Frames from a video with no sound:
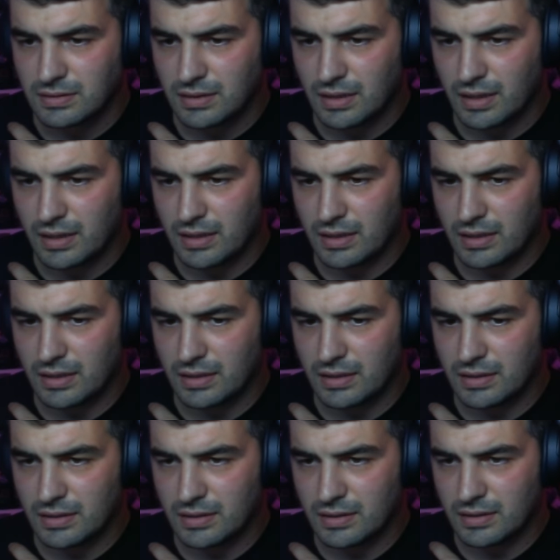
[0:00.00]
I can.
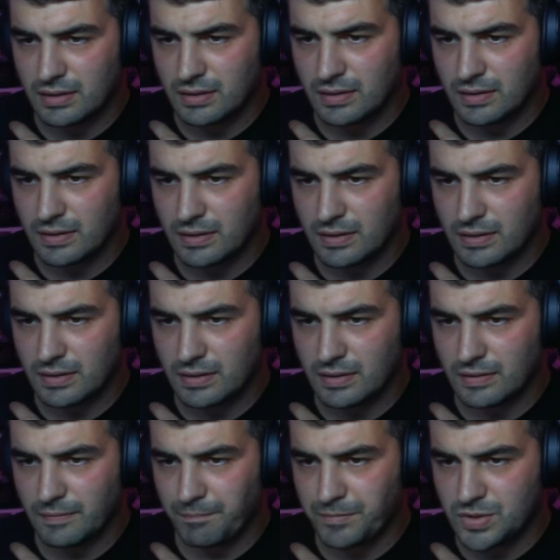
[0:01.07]

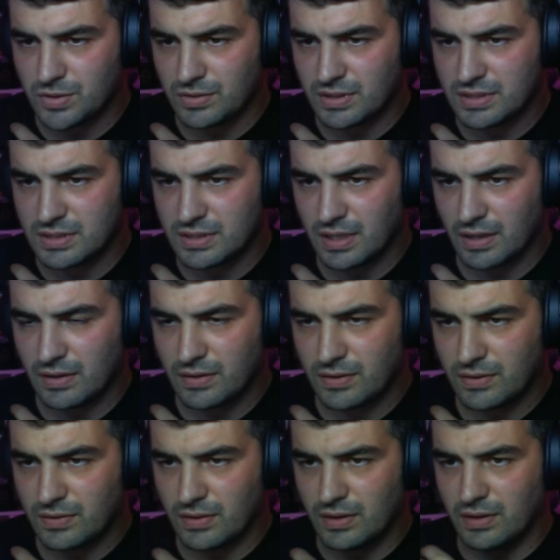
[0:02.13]
So this is at
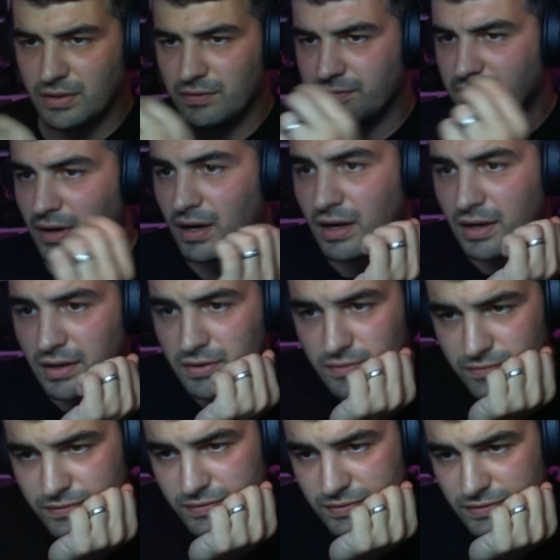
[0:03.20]
3, 5.
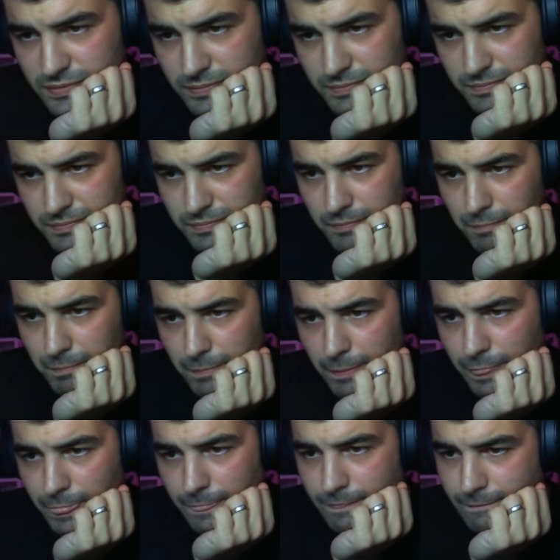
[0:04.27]

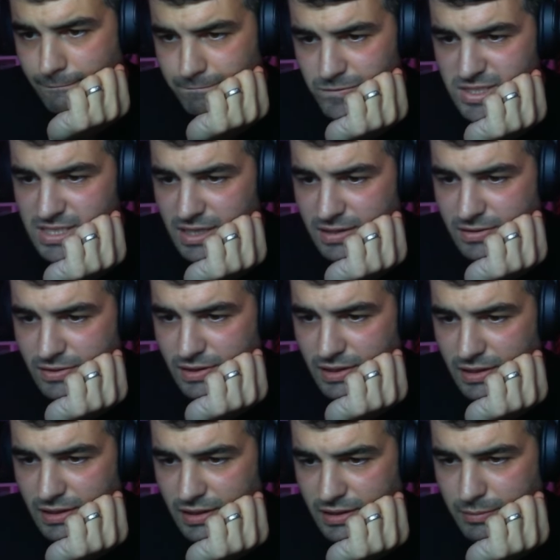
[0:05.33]
This is at
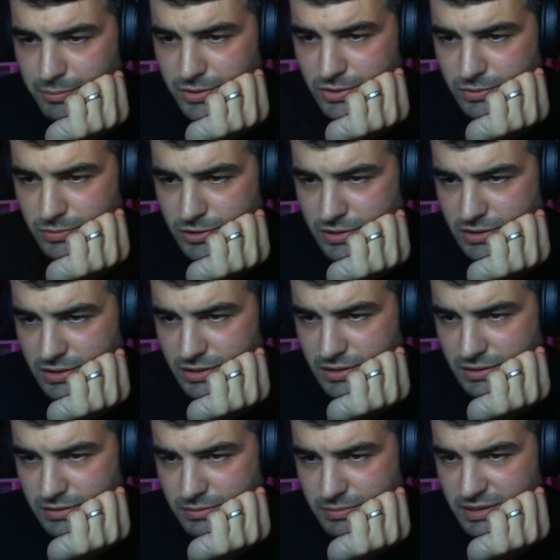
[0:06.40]
3. I can put 2 more
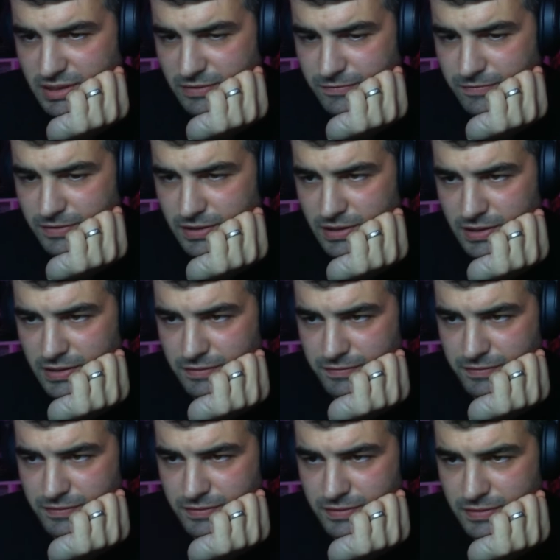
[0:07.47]
dawns to make it 5.
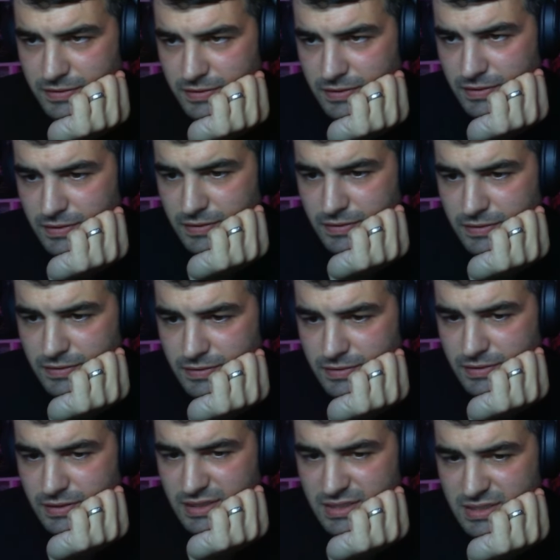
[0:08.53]

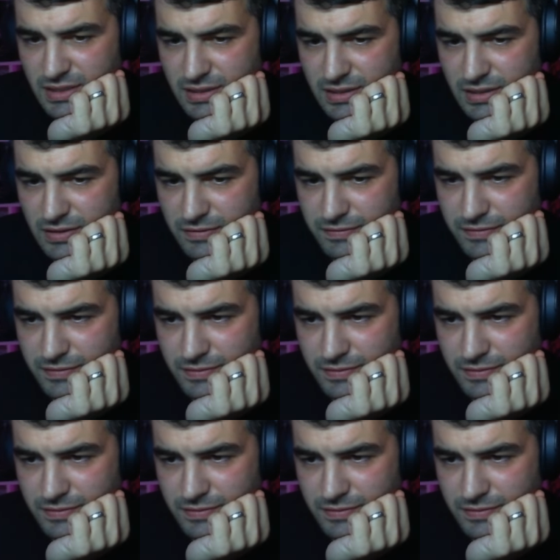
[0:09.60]
That's not enough.